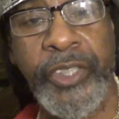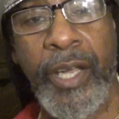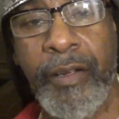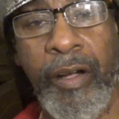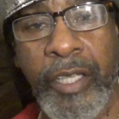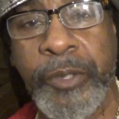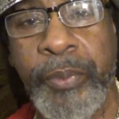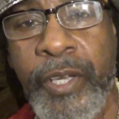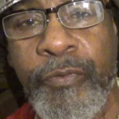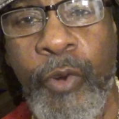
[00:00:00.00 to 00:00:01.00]
Shall I cause to
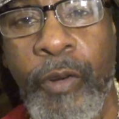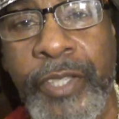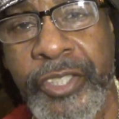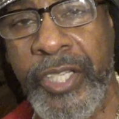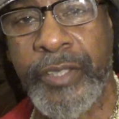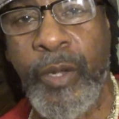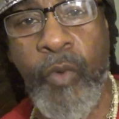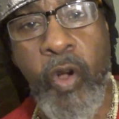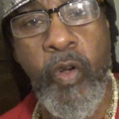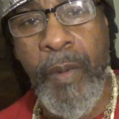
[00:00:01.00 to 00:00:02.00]
bring forth and shut the
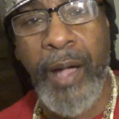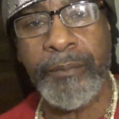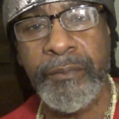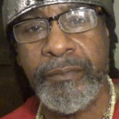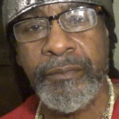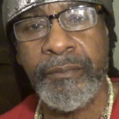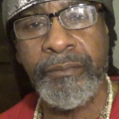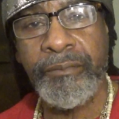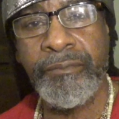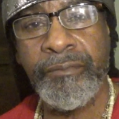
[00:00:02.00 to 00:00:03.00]
womb up?
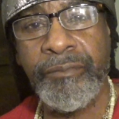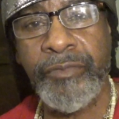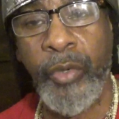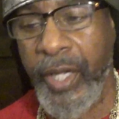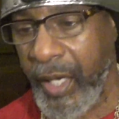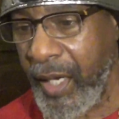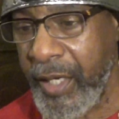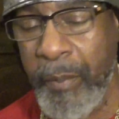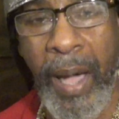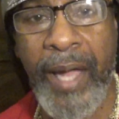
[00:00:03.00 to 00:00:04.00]
so the head
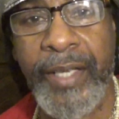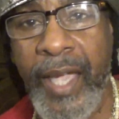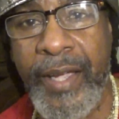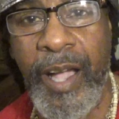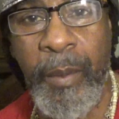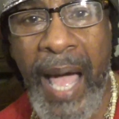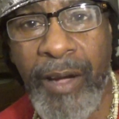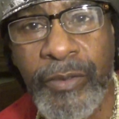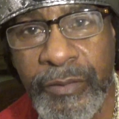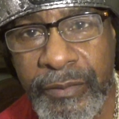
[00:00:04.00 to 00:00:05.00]
and the body can't come out?